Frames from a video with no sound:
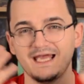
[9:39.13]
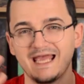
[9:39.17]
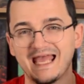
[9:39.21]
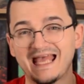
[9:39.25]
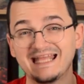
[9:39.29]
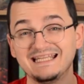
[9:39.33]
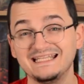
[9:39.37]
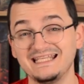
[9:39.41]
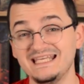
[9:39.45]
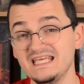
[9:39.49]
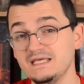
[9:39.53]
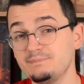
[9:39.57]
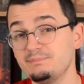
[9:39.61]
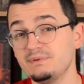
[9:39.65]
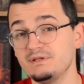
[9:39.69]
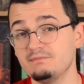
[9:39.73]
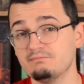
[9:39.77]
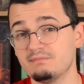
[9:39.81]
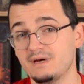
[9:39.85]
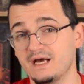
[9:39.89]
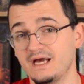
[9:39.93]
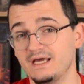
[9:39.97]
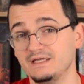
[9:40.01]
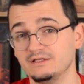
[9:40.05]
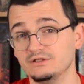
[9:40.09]
And keep in
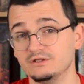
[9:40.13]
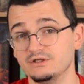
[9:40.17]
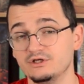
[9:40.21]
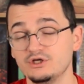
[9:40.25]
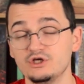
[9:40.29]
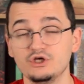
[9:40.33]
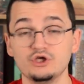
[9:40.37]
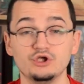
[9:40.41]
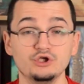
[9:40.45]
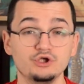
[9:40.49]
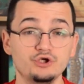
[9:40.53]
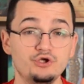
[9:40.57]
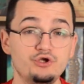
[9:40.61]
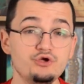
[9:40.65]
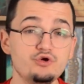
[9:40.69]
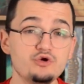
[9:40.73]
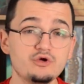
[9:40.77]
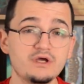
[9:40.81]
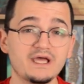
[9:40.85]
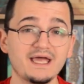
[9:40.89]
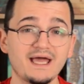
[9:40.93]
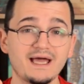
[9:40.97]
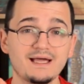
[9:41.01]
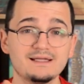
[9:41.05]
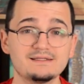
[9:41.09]
mind,
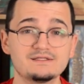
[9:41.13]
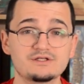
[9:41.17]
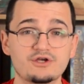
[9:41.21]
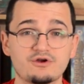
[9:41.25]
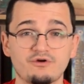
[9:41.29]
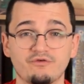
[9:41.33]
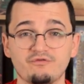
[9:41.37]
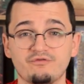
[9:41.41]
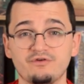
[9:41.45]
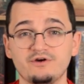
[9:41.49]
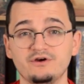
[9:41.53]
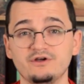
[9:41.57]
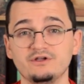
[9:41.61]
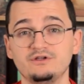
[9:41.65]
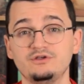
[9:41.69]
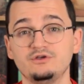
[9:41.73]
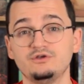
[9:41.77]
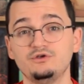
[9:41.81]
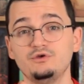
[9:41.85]
ducats convert